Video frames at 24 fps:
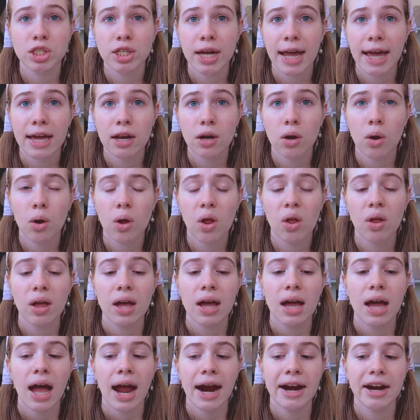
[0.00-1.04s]
channel,
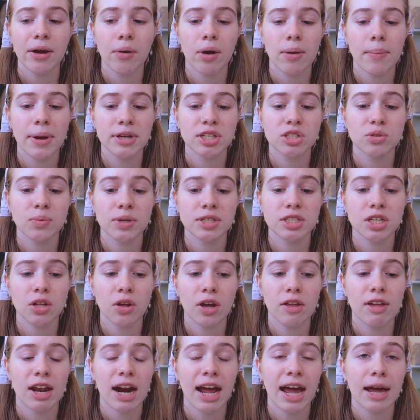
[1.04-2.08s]
I know I mentioned
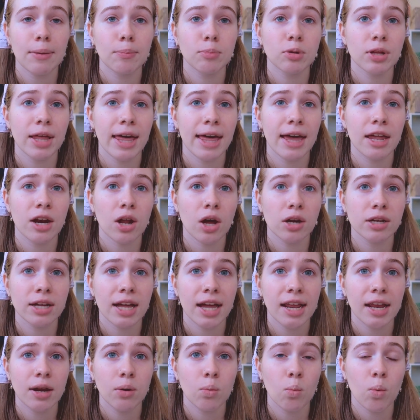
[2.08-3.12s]
recently that I had planned on
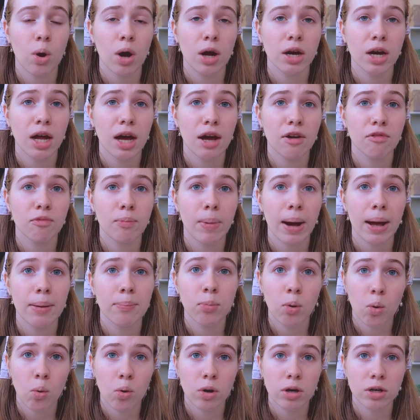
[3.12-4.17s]
getting one of my
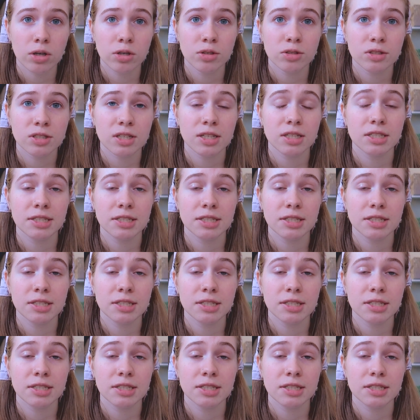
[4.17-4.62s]
boars,